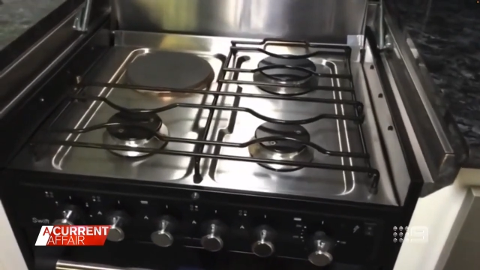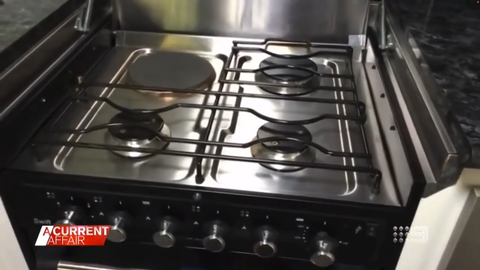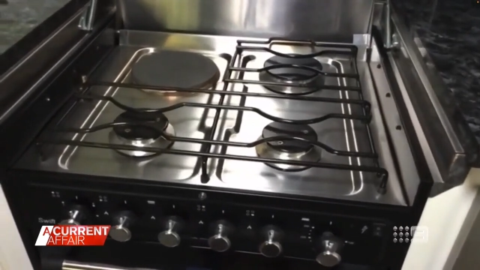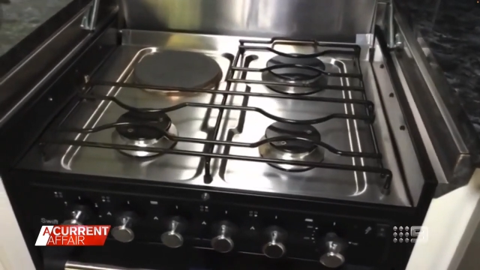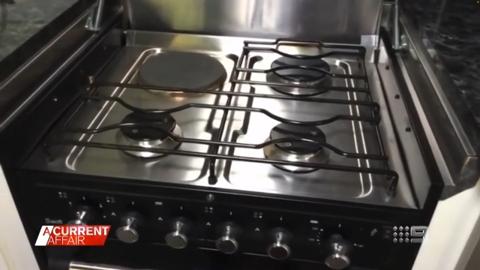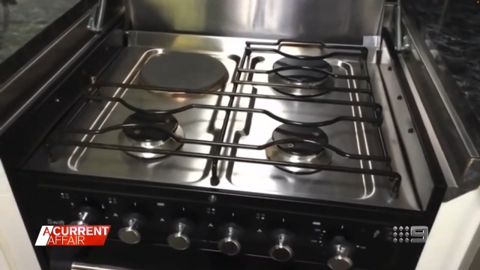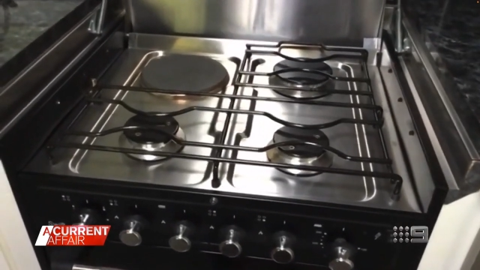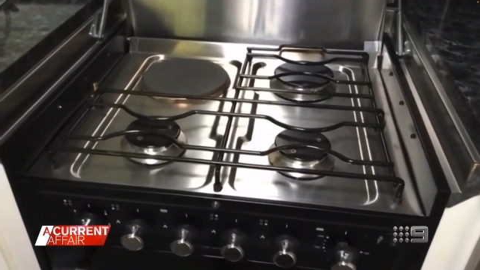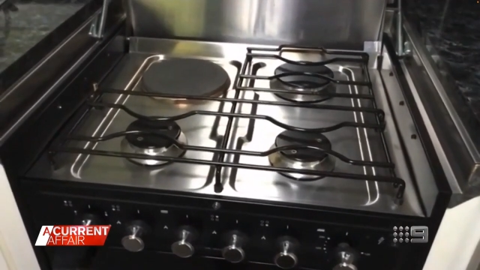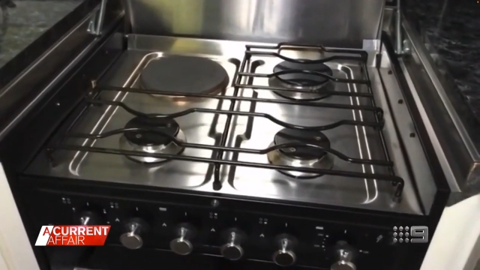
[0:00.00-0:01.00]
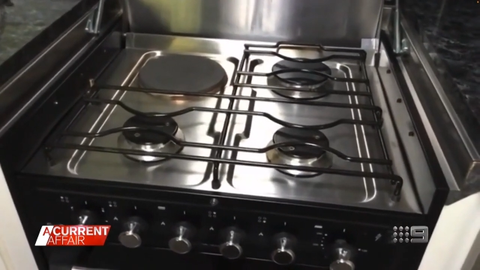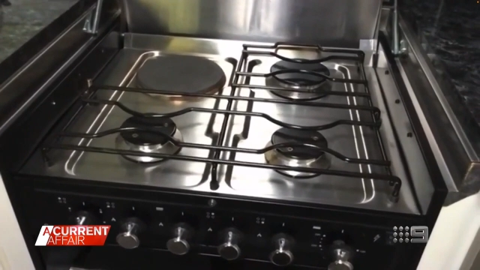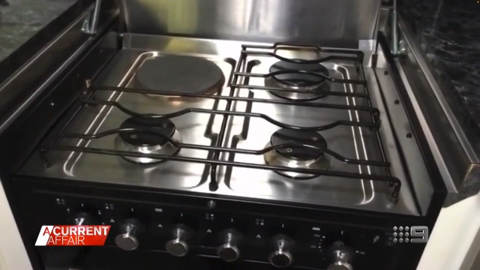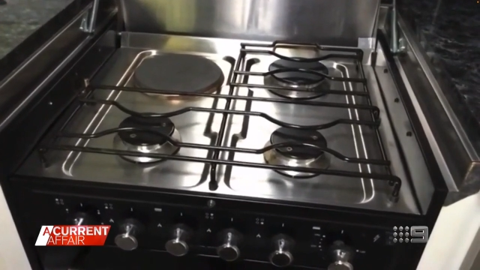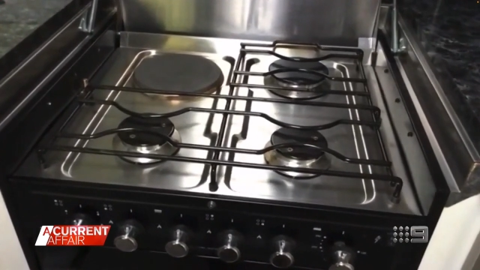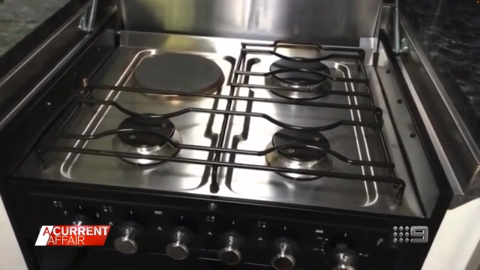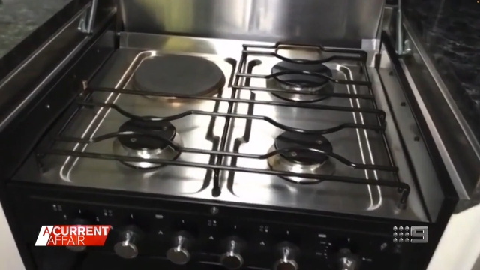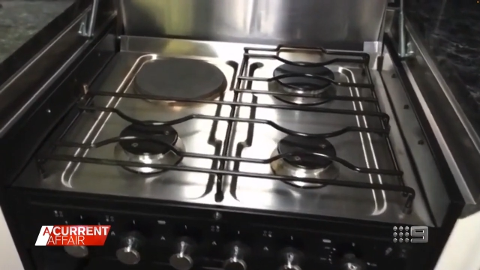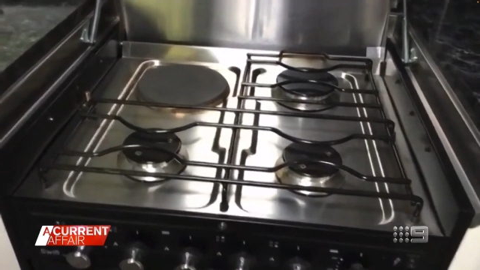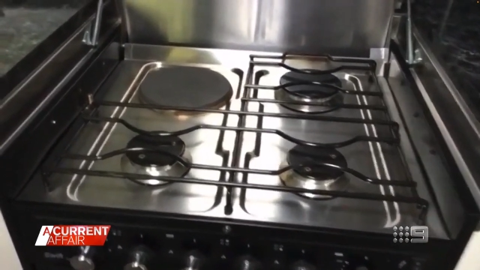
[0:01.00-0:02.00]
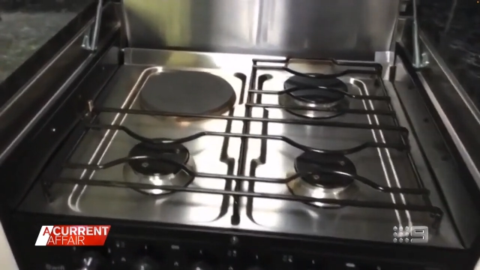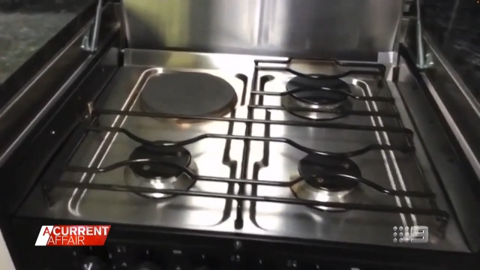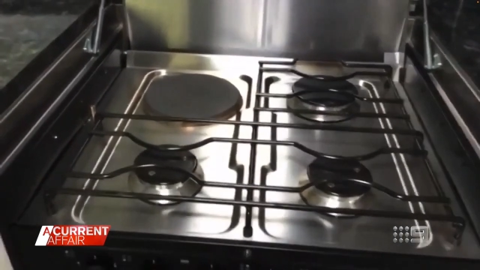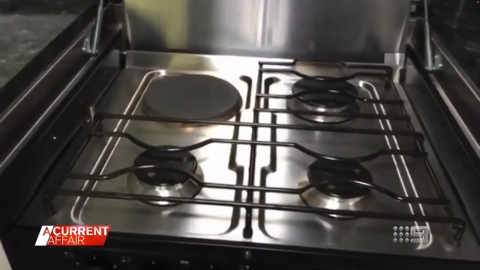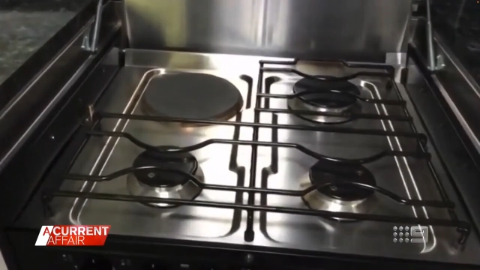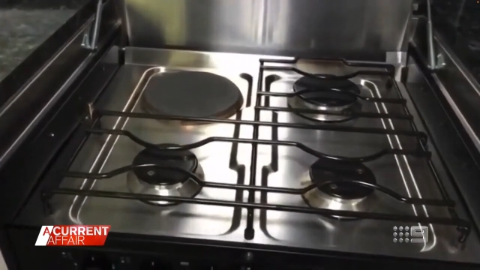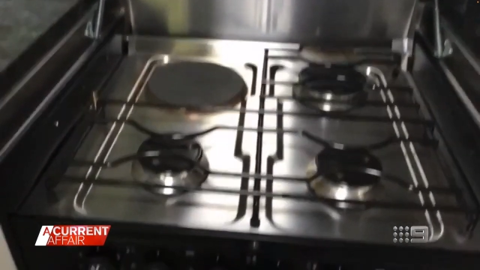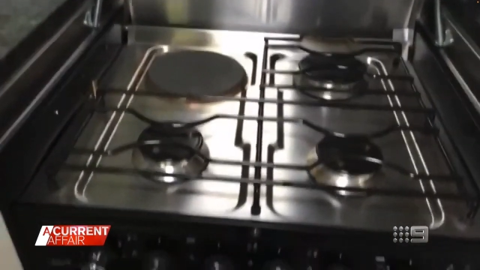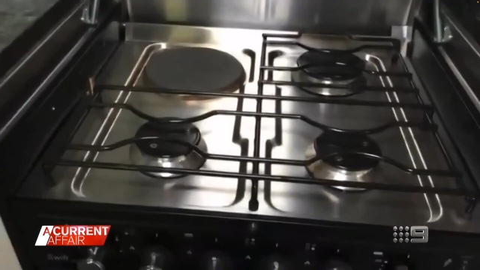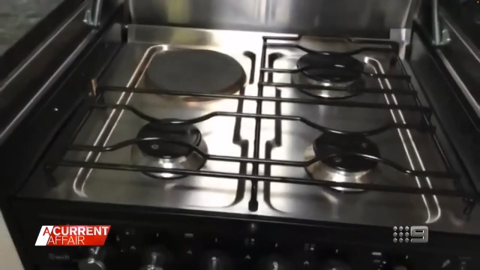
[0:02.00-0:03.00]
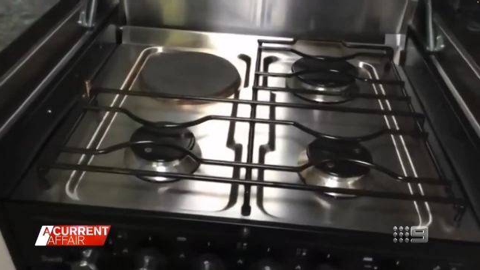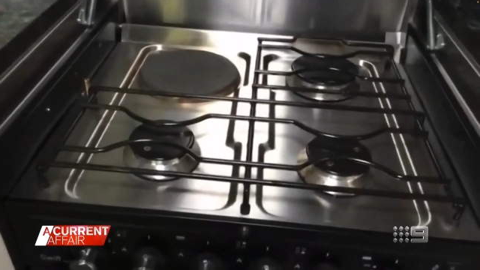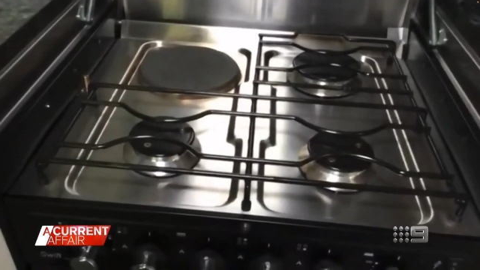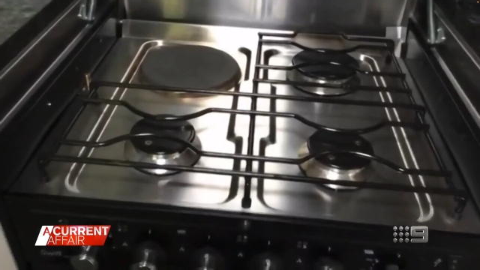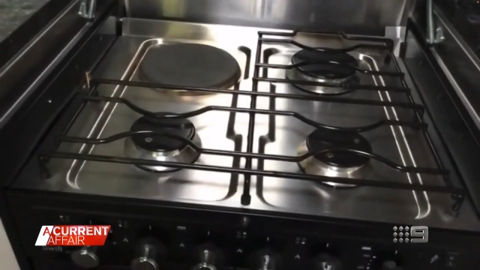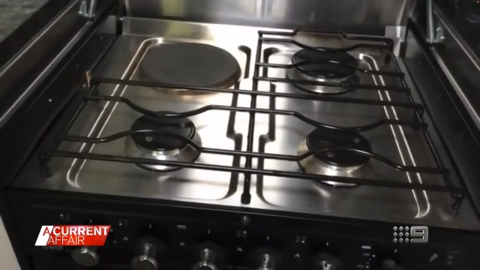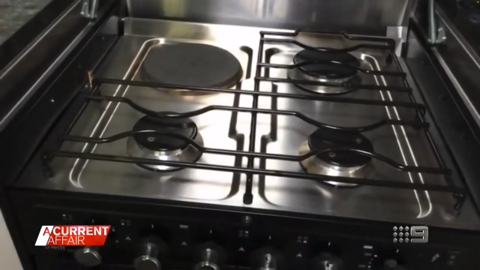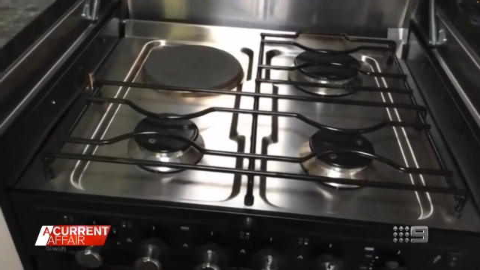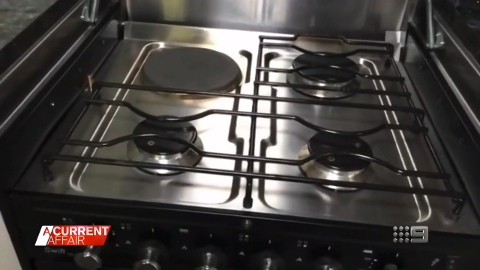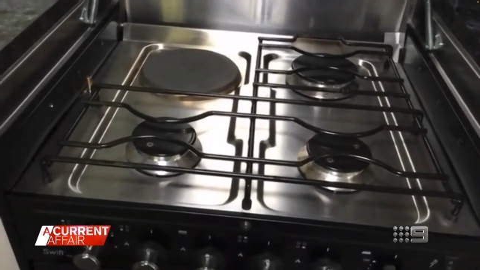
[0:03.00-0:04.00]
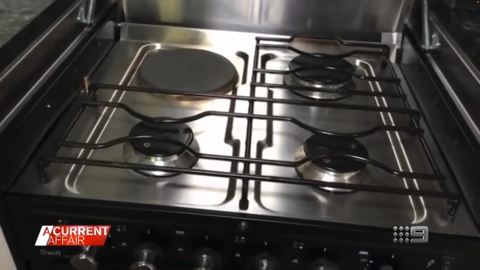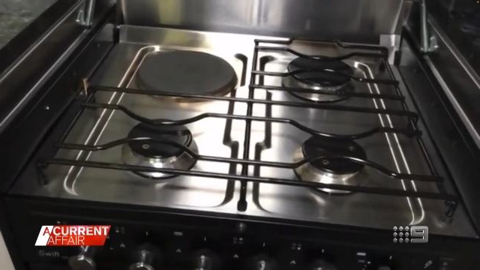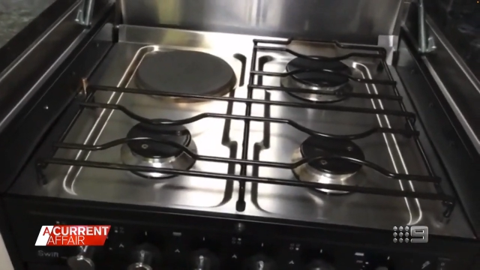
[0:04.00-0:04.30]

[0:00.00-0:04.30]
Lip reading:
Nobody's mouth can be seen.